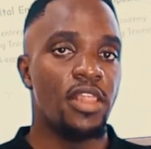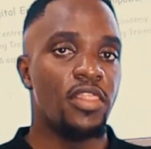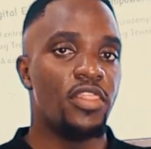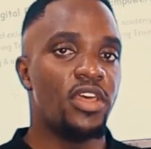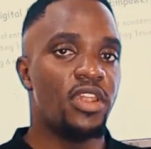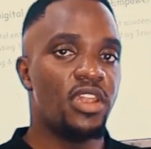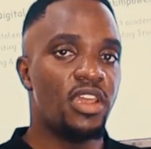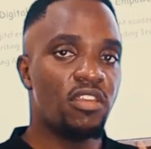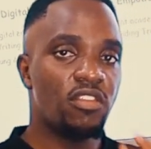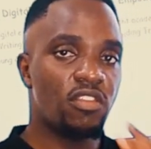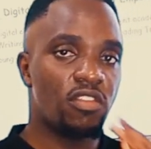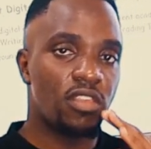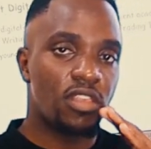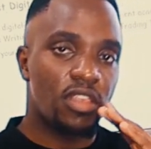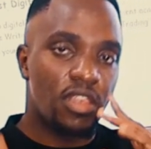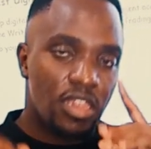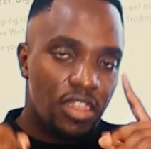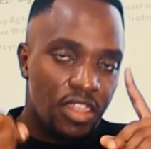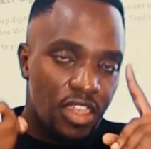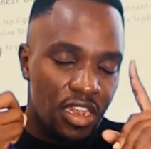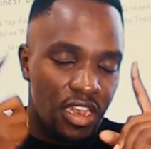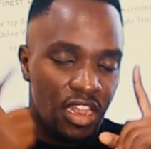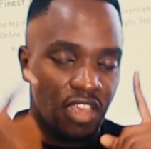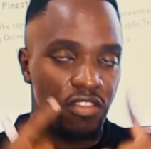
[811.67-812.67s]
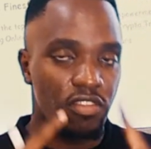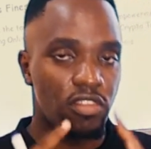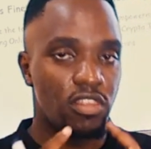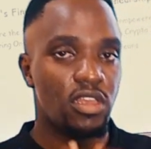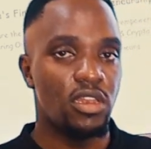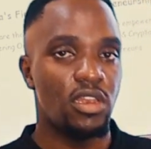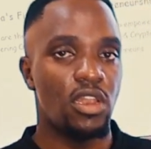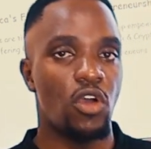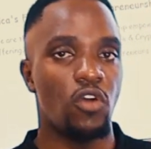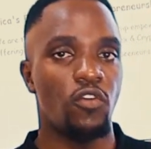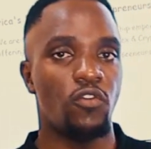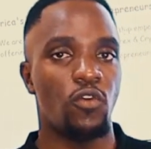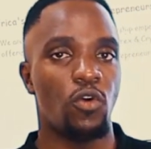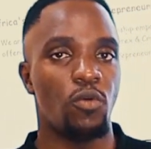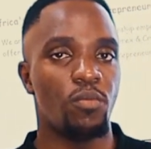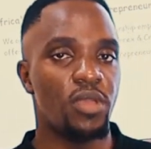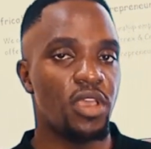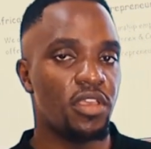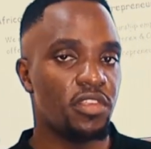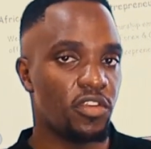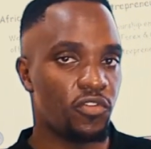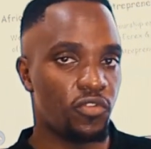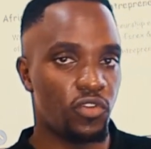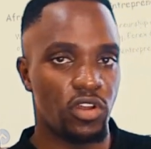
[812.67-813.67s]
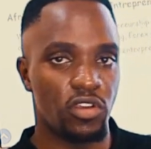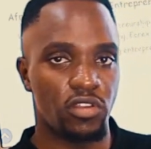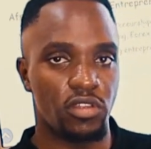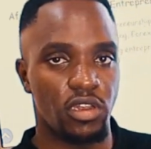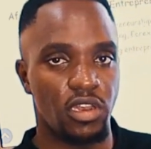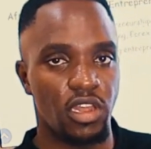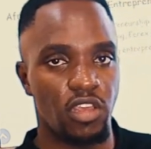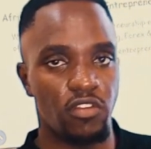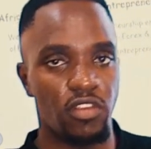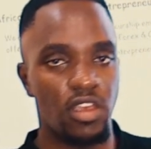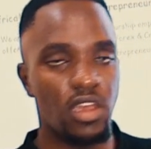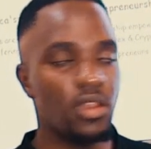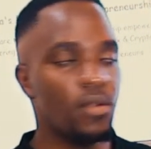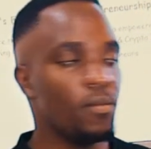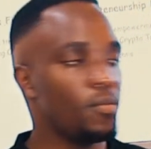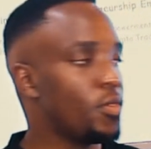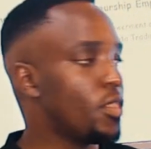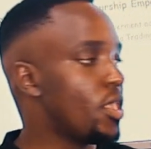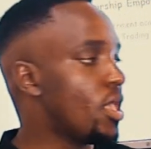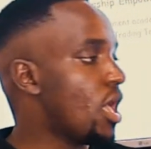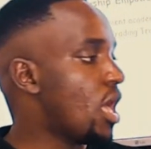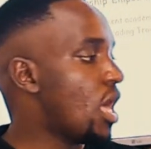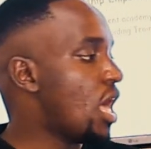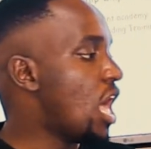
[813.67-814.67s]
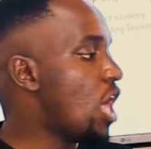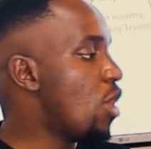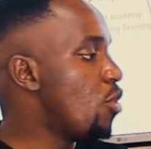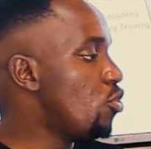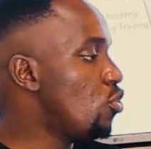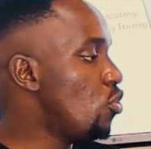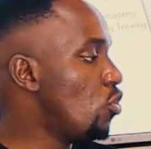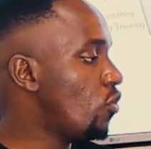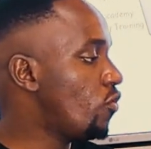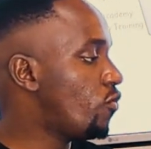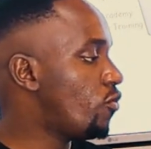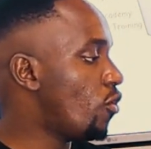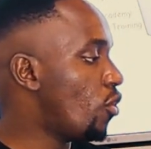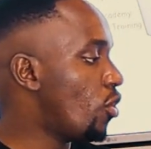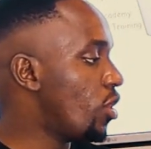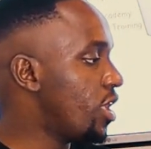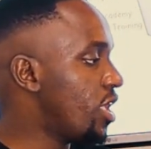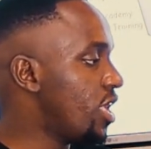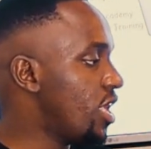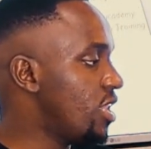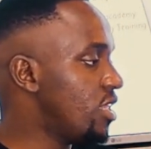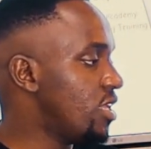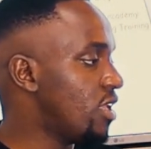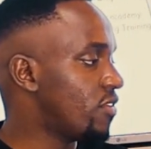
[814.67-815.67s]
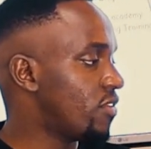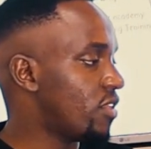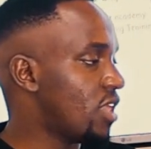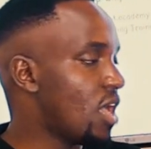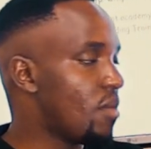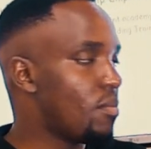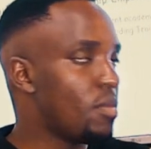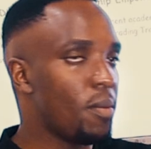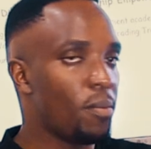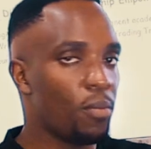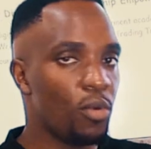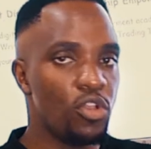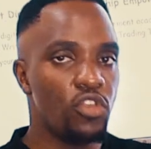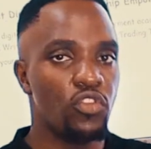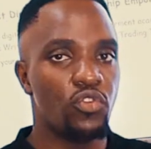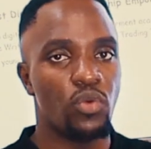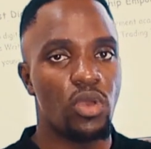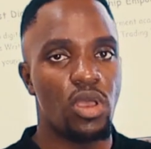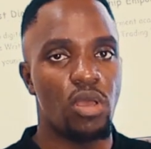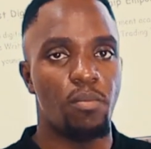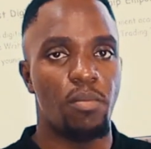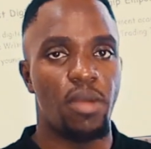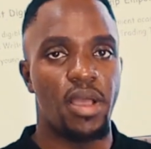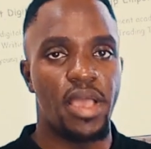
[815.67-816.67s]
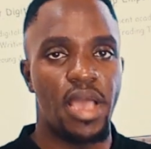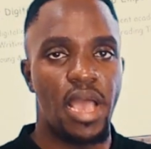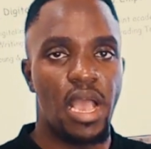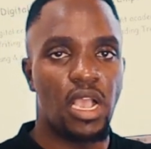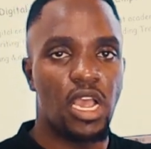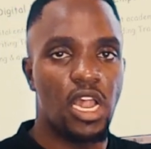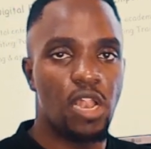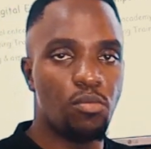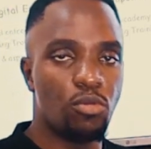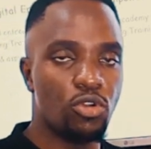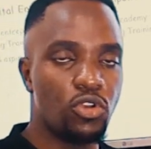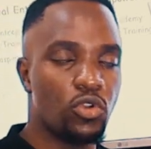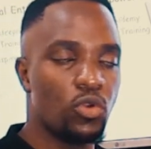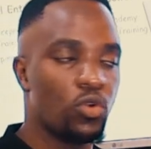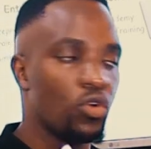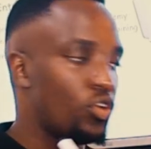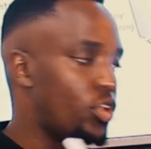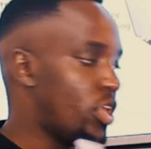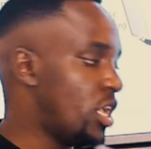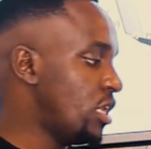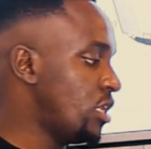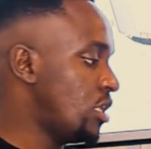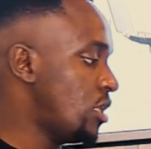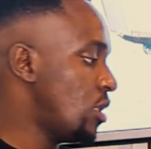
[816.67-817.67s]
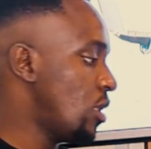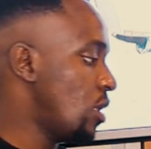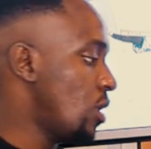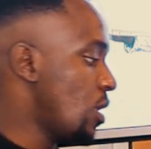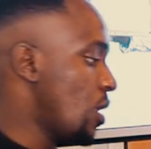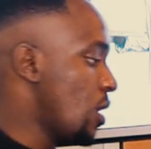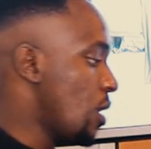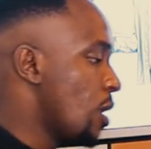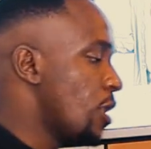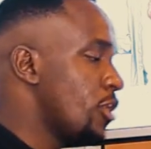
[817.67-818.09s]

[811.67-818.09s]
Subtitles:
the next thing now for me as a forex trader is that I look for areas and points whereby I can be able to connect